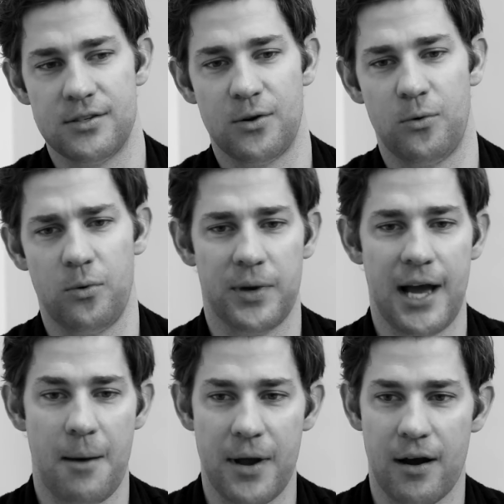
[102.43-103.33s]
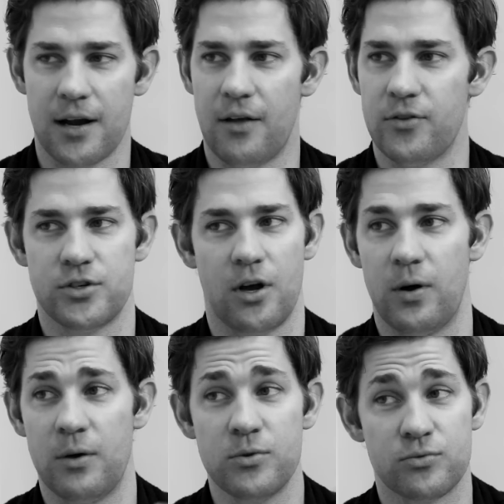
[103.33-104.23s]
And so when we got married on the
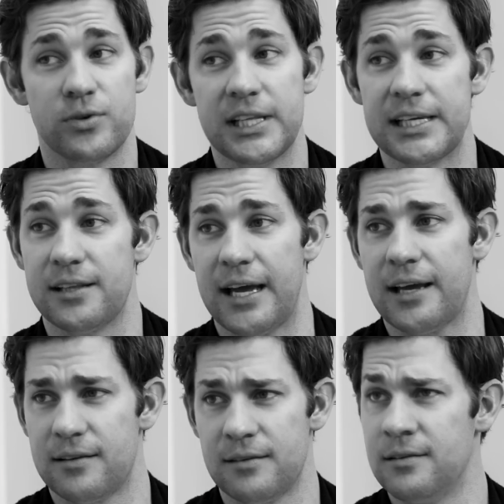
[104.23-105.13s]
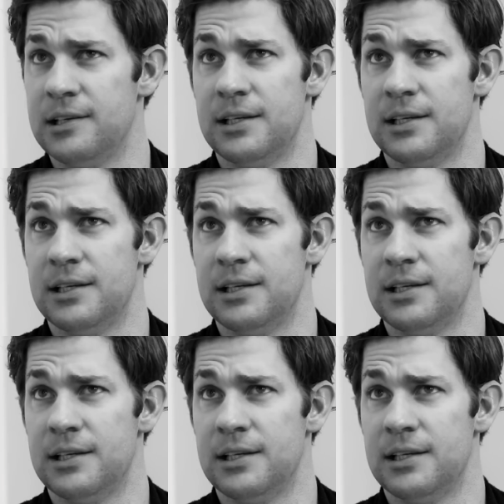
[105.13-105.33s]
show, it was really like